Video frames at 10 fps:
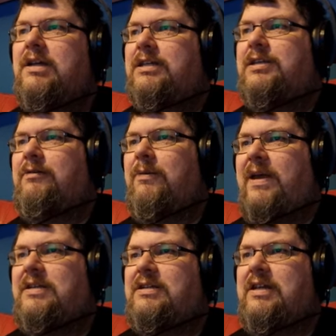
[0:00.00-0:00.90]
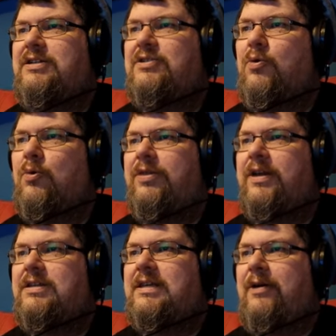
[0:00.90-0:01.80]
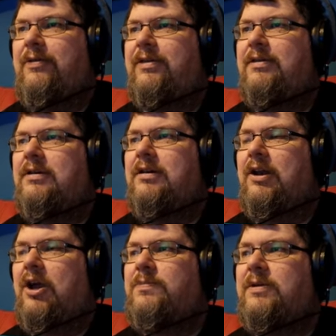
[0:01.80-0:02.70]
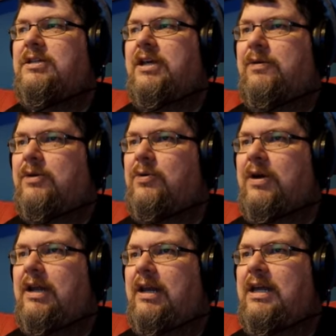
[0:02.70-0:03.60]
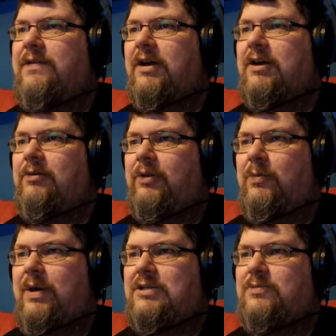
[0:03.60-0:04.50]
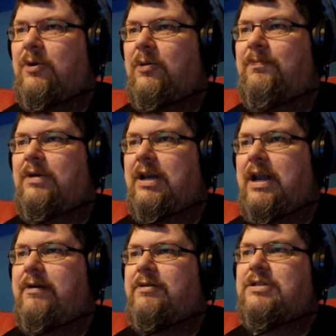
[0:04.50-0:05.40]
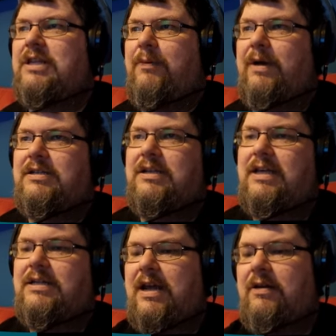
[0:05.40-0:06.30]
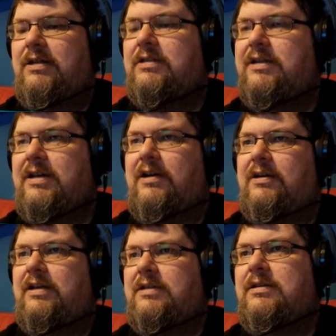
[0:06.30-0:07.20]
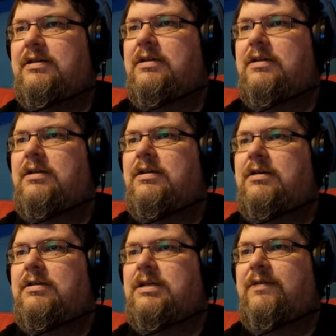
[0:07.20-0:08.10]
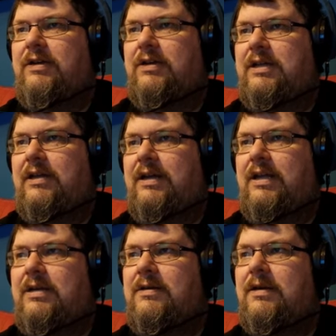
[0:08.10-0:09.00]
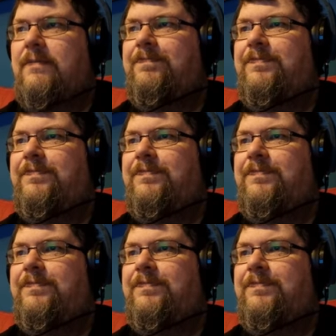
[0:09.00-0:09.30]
The secret passage leads north and south. An open secret door and a lever are on the west wall. A narrow stairway snakes down into darkness. Let's have a look down there then.